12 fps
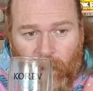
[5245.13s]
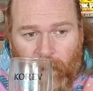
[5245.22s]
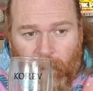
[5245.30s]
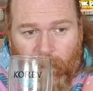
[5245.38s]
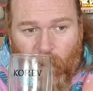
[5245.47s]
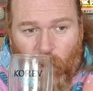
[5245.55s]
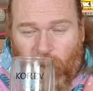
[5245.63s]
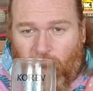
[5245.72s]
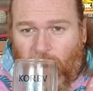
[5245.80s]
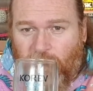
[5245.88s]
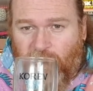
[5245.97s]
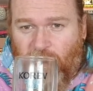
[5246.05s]
Like
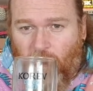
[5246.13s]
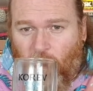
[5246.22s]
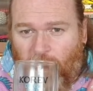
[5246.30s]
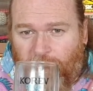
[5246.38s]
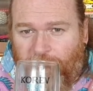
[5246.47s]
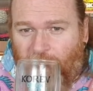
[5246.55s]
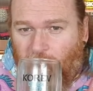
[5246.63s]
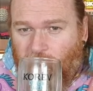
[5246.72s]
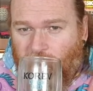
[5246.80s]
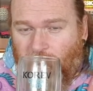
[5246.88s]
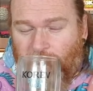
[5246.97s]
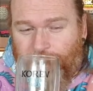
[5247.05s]
building up to the
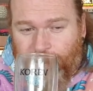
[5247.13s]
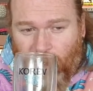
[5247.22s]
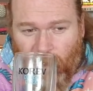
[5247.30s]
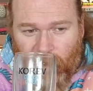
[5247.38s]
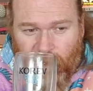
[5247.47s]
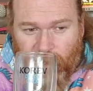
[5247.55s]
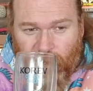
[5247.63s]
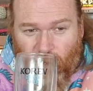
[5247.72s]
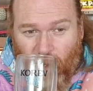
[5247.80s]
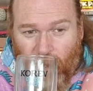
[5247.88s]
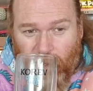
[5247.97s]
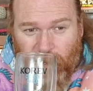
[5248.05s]
1,000
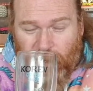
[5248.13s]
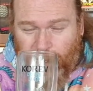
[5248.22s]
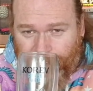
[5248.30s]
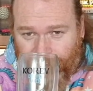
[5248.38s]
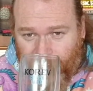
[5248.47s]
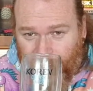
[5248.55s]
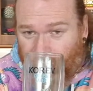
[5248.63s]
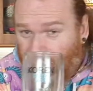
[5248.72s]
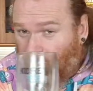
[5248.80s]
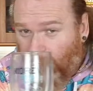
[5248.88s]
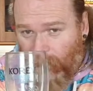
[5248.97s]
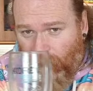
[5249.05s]
subscribers.
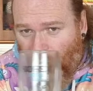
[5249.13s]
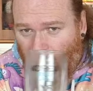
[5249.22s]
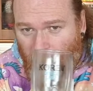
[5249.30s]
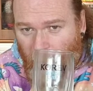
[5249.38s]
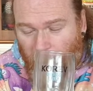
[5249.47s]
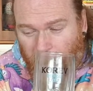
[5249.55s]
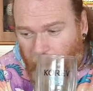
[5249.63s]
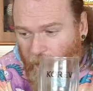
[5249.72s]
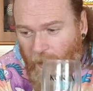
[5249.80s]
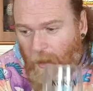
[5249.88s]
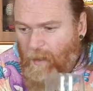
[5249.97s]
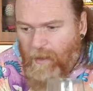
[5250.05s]
And
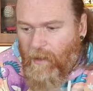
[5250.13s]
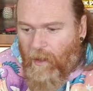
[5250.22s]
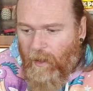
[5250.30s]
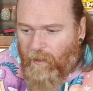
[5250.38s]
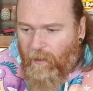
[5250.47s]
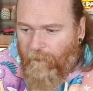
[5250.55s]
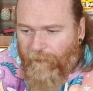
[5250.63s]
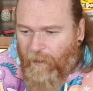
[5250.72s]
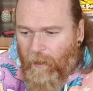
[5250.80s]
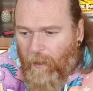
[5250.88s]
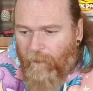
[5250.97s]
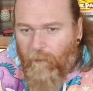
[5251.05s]
I don't
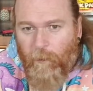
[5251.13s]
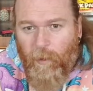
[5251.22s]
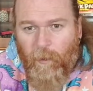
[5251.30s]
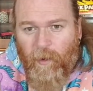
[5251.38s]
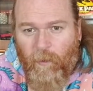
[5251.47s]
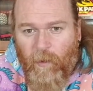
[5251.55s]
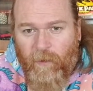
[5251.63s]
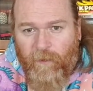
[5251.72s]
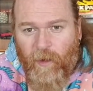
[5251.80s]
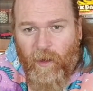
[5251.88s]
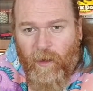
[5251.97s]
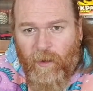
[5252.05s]
think I'll have a problem
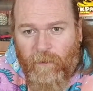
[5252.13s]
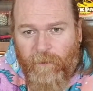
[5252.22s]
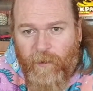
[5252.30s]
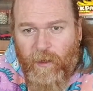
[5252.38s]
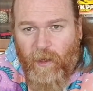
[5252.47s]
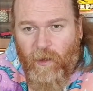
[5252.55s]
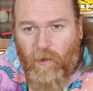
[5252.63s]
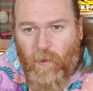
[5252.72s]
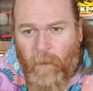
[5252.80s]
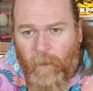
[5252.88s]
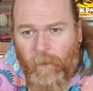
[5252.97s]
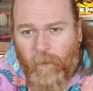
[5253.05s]
with video